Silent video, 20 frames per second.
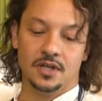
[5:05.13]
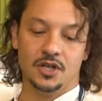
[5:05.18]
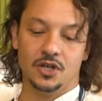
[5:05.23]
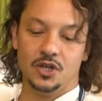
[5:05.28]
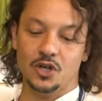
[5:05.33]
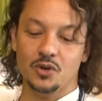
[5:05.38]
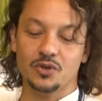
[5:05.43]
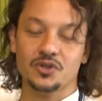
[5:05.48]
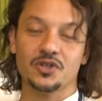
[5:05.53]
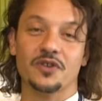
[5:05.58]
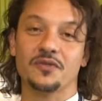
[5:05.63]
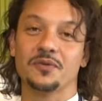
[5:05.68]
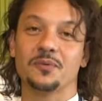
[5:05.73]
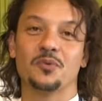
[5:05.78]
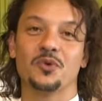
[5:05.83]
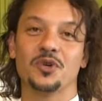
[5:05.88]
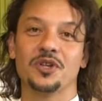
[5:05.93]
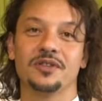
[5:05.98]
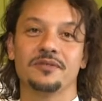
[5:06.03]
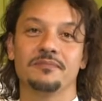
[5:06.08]
you know, serve them
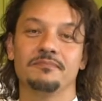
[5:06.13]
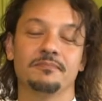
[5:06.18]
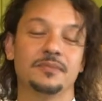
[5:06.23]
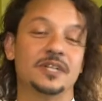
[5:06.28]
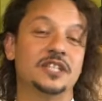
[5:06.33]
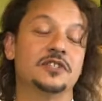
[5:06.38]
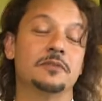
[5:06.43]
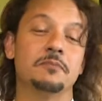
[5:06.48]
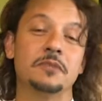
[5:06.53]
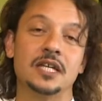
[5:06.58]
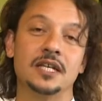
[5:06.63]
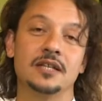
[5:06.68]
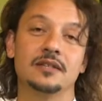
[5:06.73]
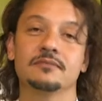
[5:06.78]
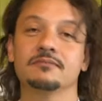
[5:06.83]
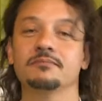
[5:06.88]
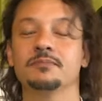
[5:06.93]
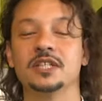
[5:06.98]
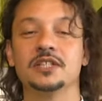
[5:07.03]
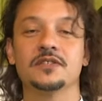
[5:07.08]
with a piece of meat,
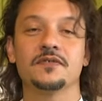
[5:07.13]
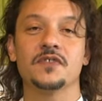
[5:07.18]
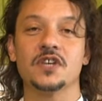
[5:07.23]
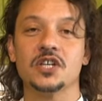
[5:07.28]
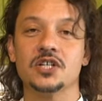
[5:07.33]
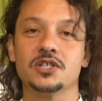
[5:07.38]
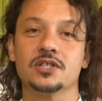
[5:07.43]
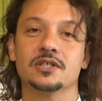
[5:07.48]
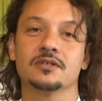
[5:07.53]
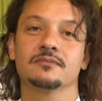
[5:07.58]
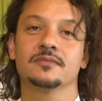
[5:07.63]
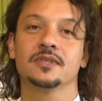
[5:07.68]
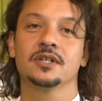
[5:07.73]
piece of fish.